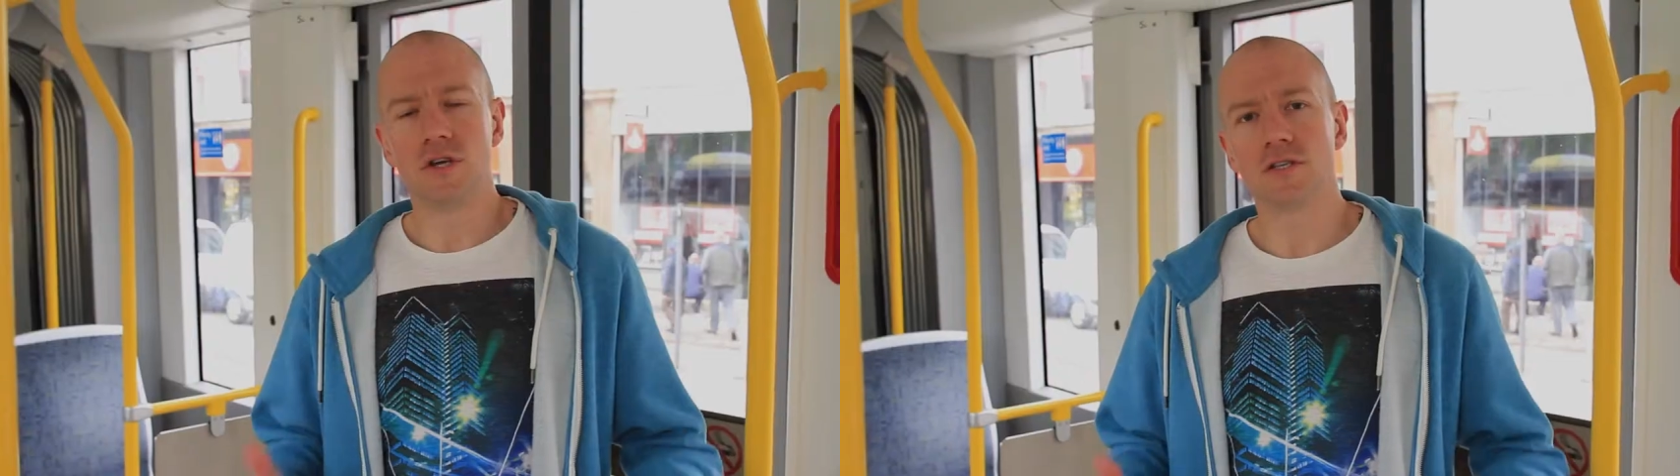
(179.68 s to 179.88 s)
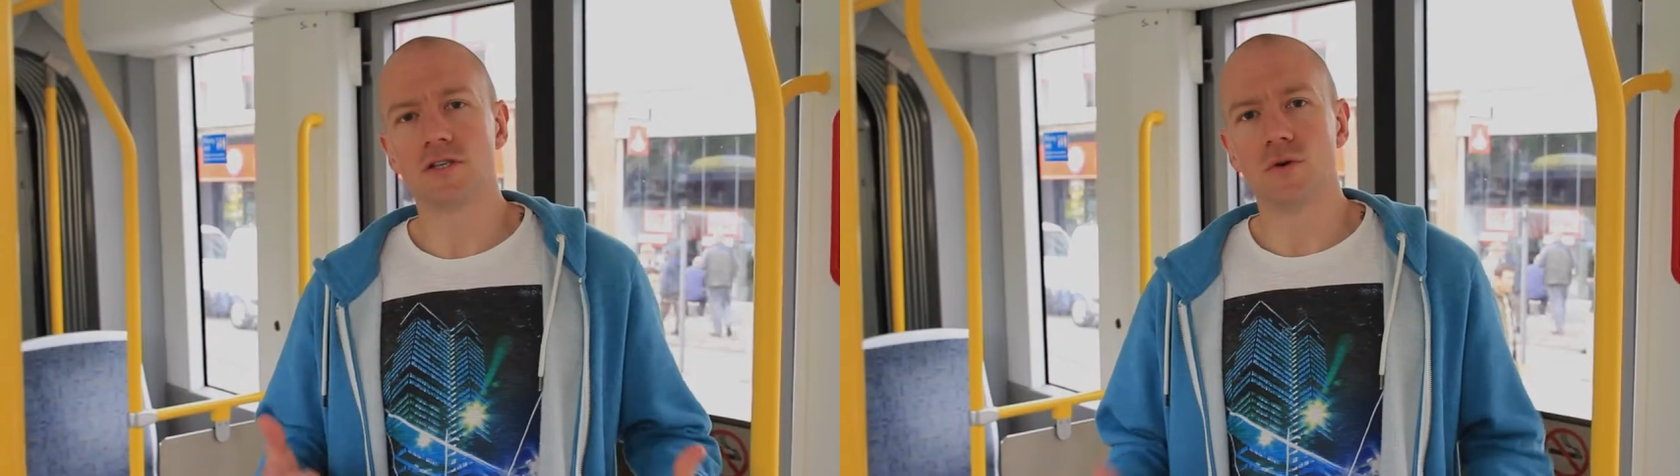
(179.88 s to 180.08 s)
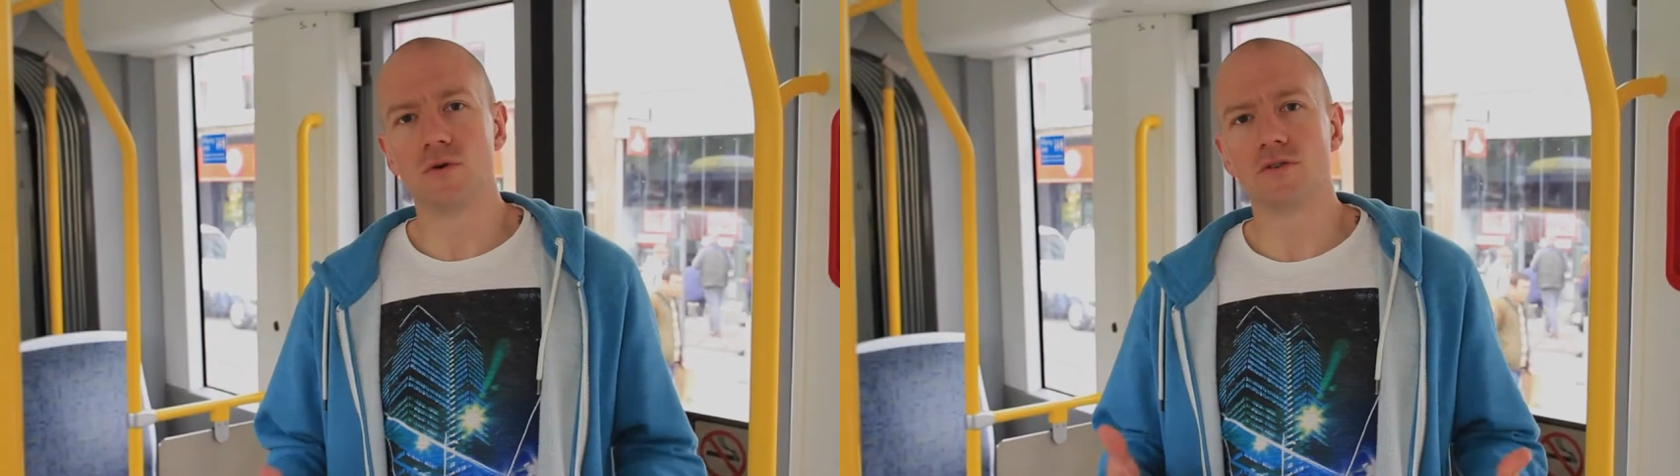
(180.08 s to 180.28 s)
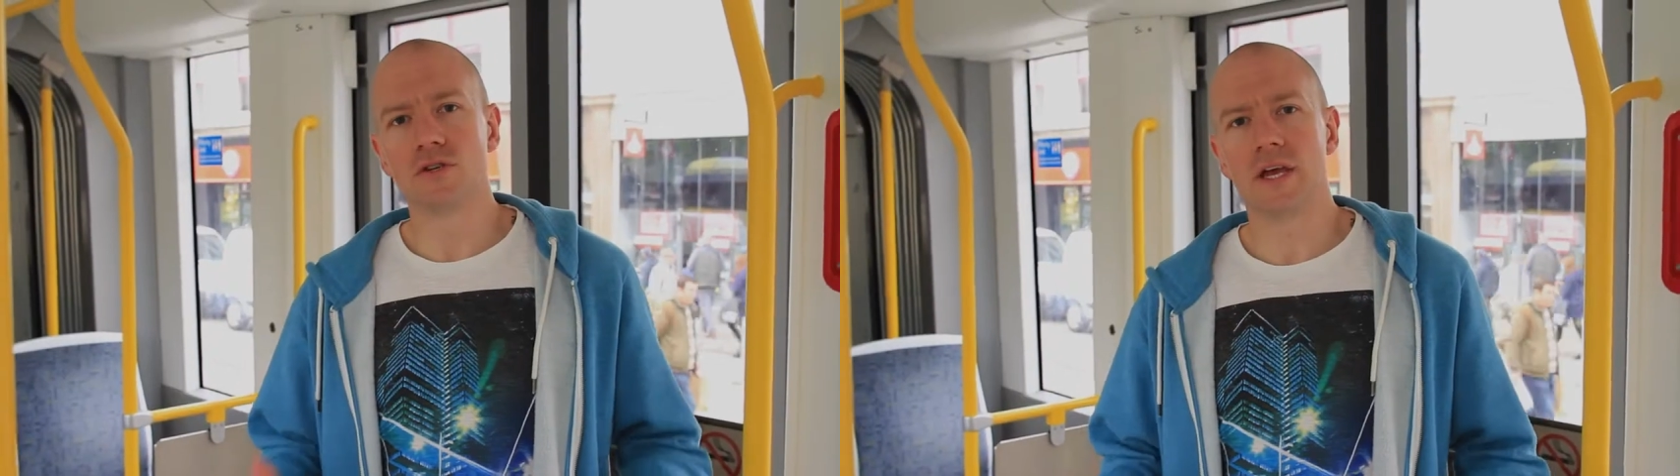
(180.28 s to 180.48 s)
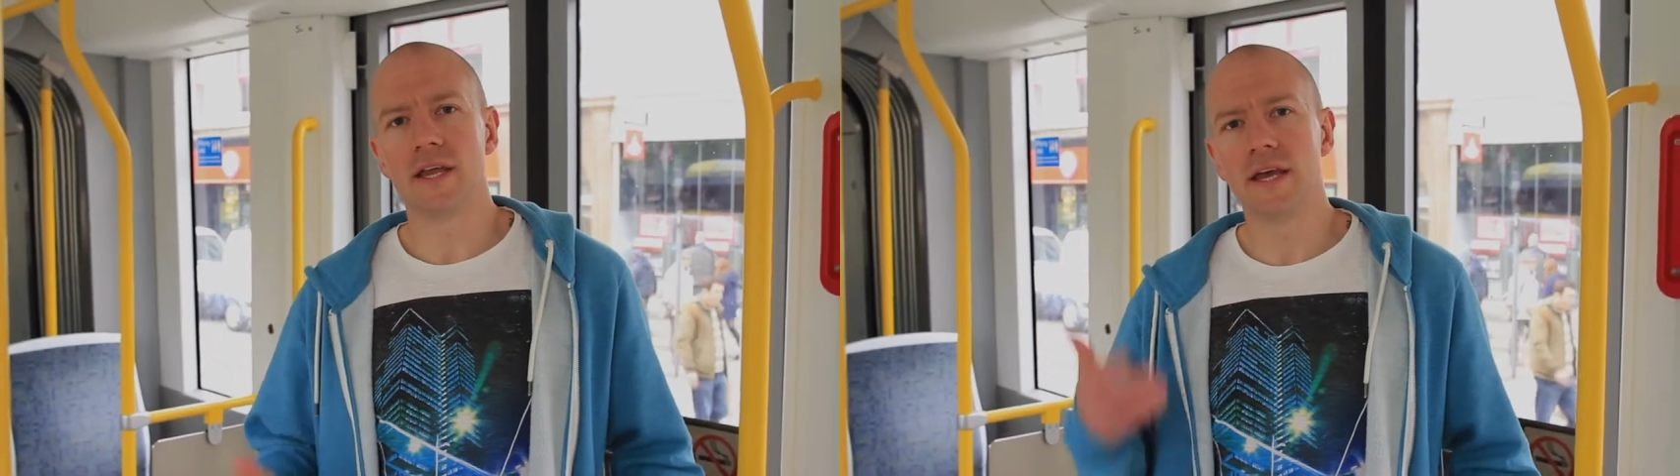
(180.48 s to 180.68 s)
Jesus
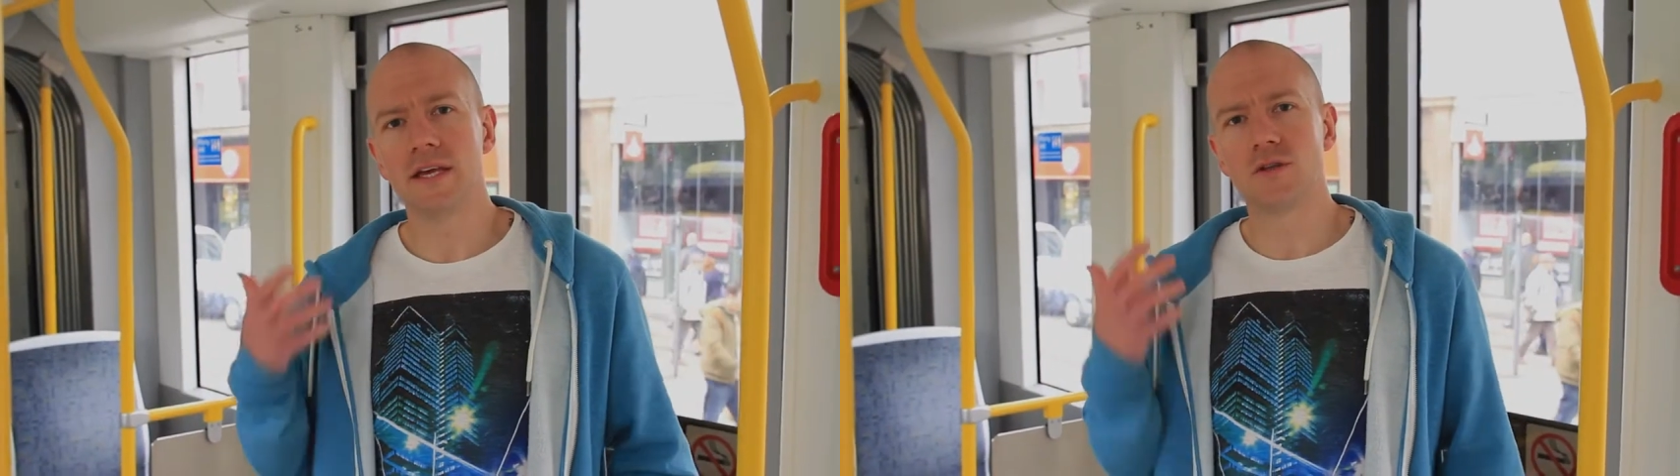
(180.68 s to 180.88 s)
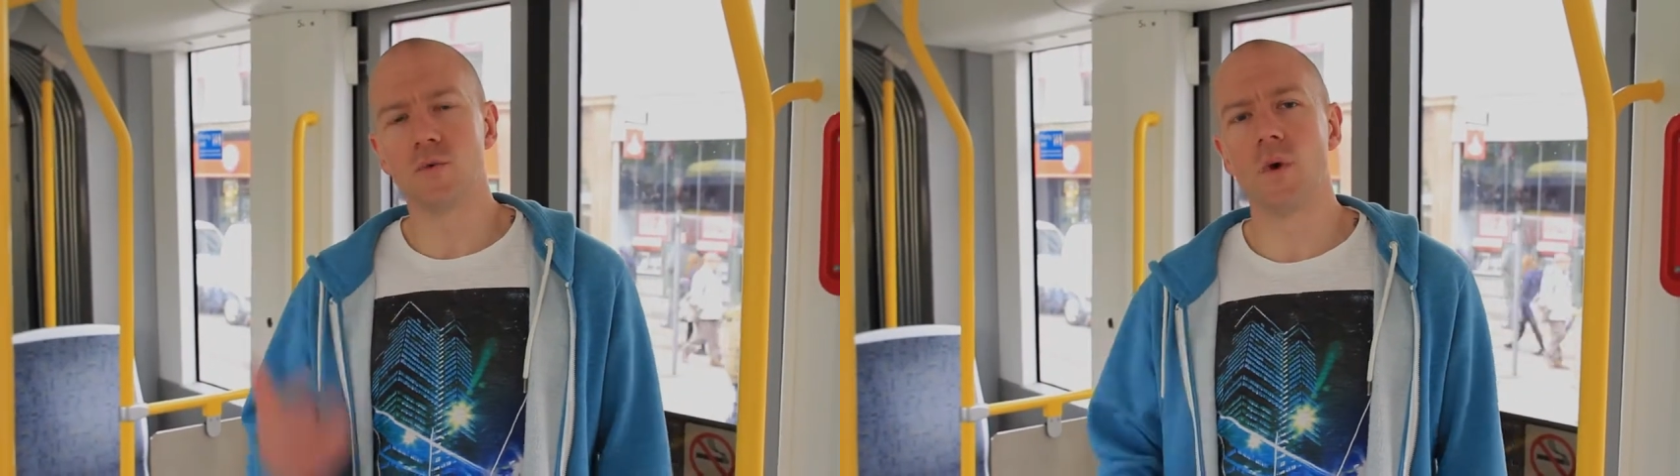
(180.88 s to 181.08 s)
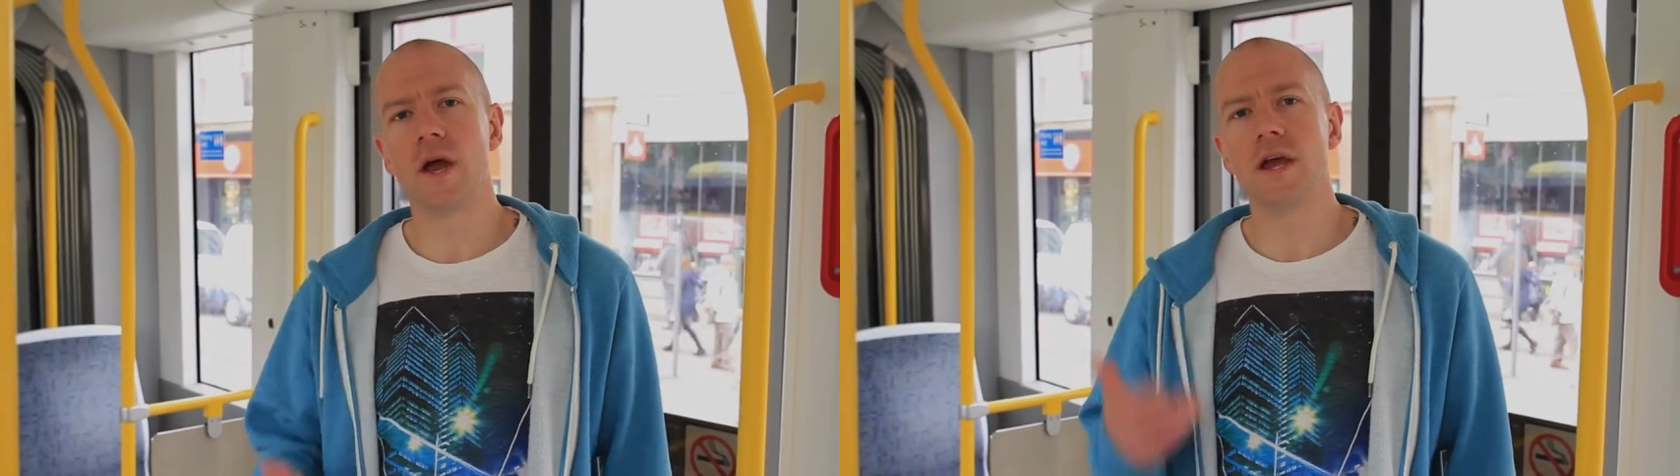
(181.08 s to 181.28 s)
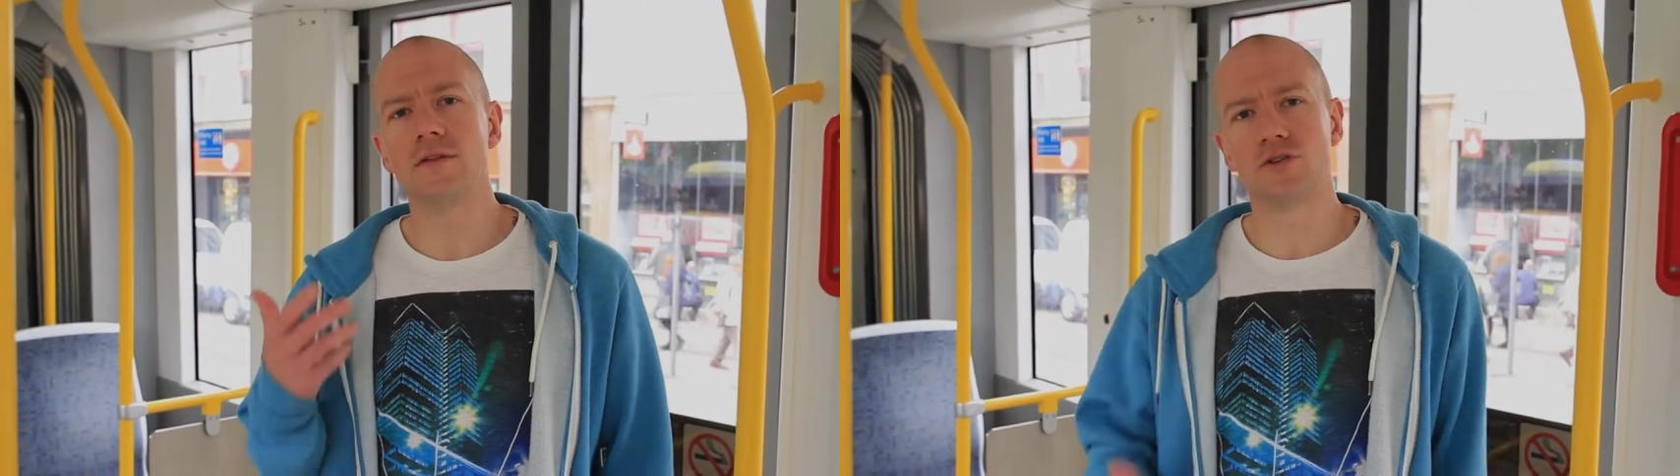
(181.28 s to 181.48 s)
also said He is the way,